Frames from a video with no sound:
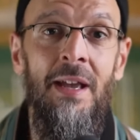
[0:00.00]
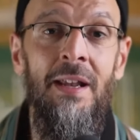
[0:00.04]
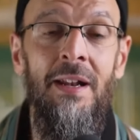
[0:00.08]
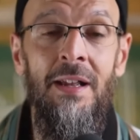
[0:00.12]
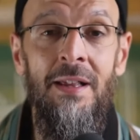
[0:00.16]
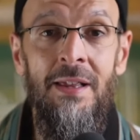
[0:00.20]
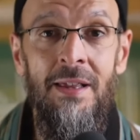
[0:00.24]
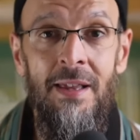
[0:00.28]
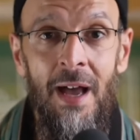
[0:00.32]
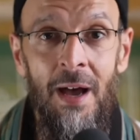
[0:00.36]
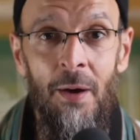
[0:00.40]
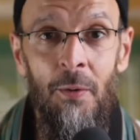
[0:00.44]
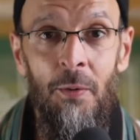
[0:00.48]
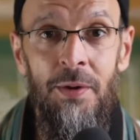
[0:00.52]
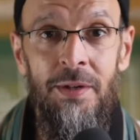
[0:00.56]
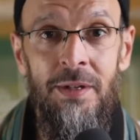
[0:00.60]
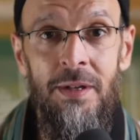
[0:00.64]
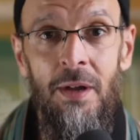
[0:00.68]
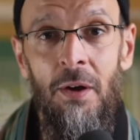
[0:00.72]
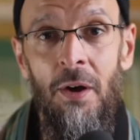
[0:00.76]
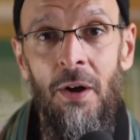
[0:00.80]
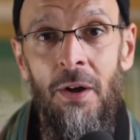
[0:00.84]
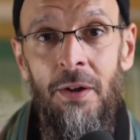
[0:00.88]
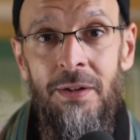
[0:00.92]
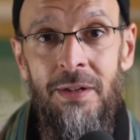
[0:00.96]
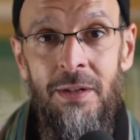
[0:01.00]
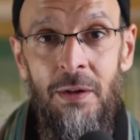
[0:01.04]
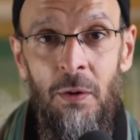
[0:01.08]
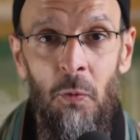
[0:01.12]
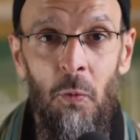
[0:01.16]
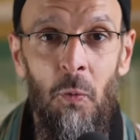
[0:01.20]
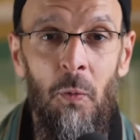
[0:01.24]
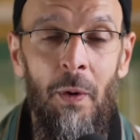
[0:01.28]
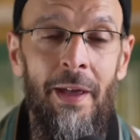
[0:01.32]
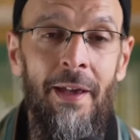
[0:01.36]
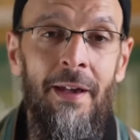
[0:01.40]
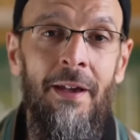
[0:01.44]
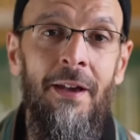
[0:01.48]
and allow us all to
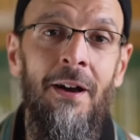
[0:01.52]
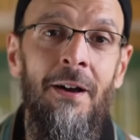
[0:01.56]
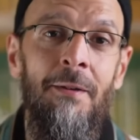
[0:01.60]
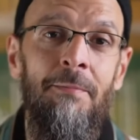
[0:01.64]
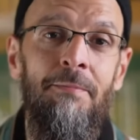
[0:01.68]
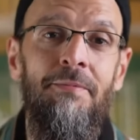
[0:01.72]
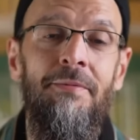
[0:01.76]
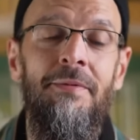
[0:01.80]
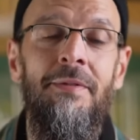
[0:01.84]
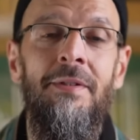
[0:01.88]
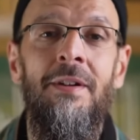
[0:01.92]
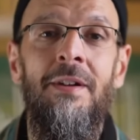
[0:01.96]
wake up